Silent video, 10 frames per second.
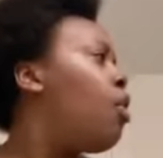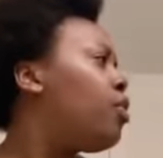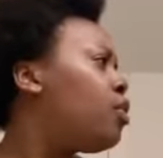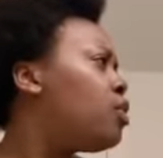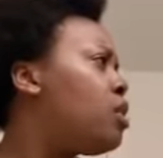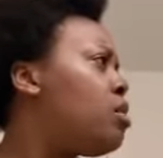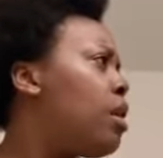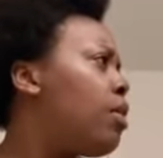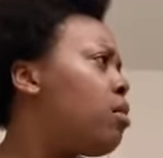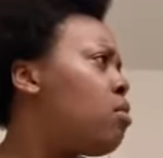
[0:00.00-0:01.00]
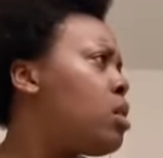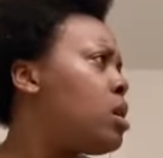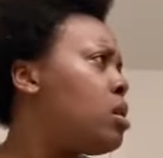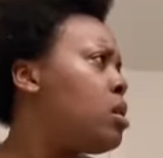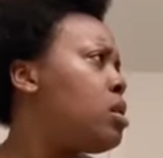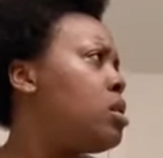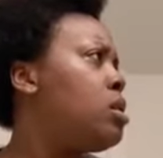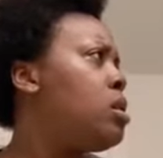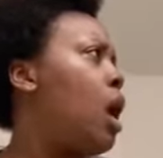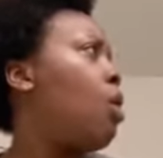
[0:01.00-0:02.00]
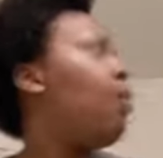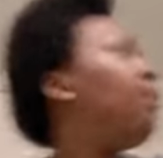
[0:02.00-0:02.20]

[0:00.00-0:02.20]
There's another one. Oh,